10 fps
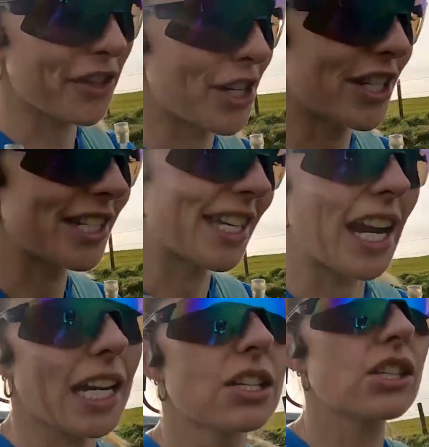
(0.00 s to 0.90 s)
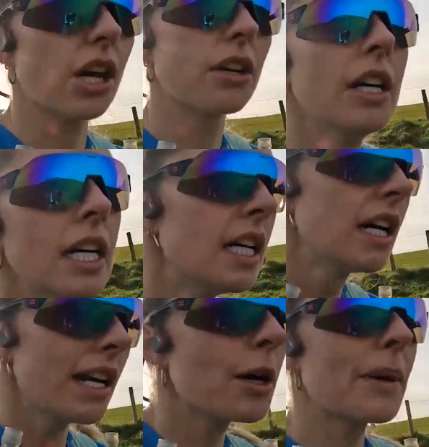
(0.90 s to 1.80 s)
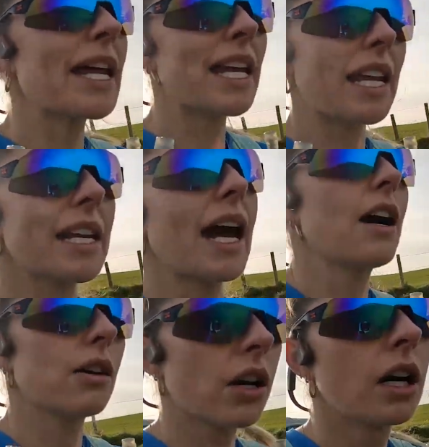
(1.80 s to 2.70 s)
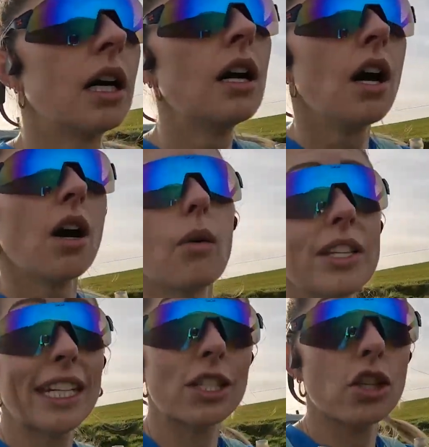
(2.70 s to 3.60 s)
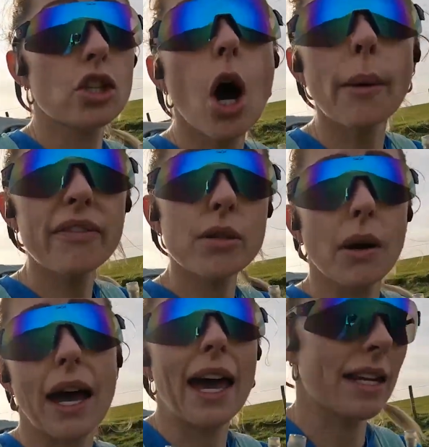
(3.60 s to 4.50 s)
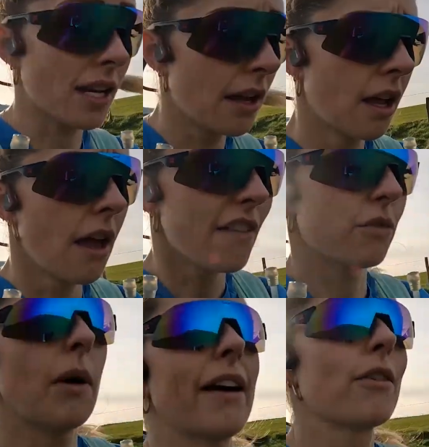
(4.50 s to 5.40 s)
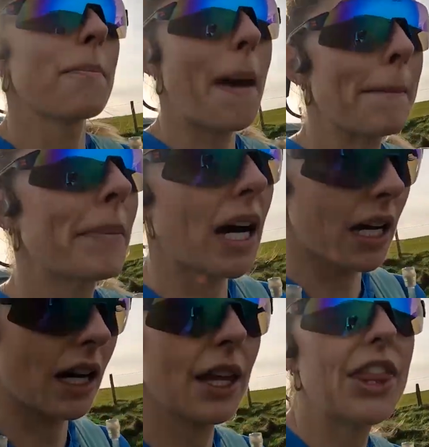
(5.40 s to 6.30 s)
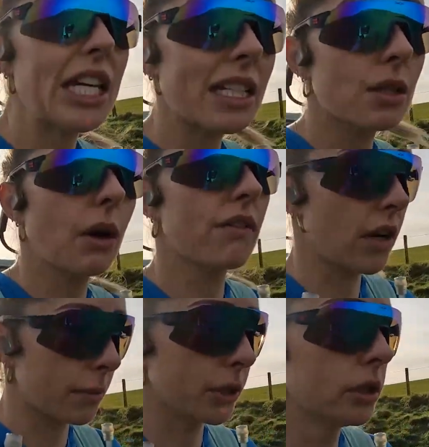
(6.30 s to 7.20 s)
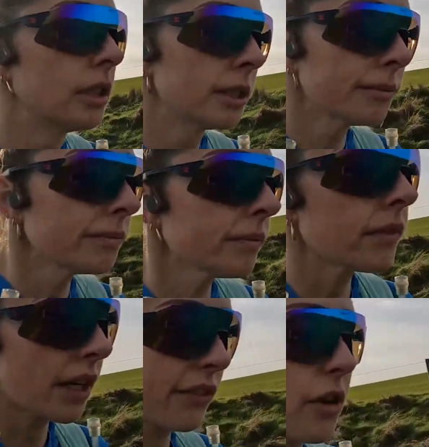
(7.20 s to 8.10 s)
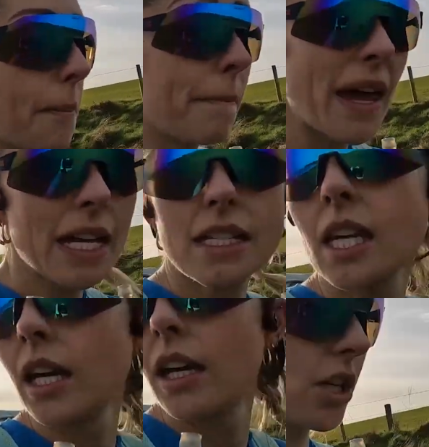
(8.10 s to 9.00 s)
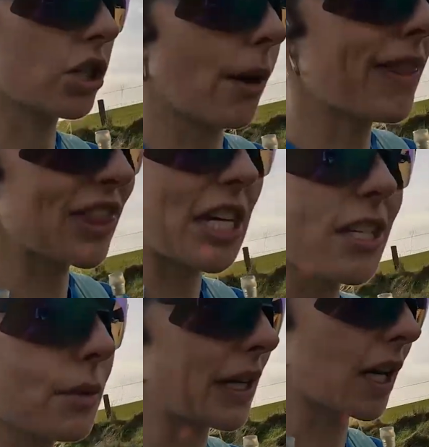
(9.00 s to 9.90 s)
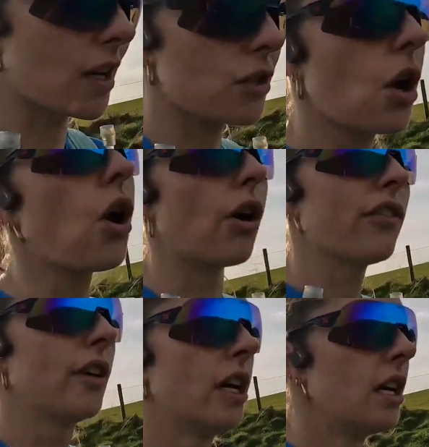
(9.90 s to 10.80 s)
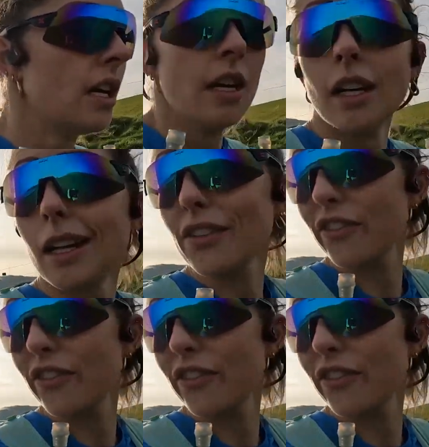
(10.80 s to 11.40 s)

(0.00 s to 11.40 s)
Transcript: finishes today. So a little bit inland now. Once I get to the top of Swire Head, from what I remember, I think it's quite runnable for a bit because going this way cuts off like the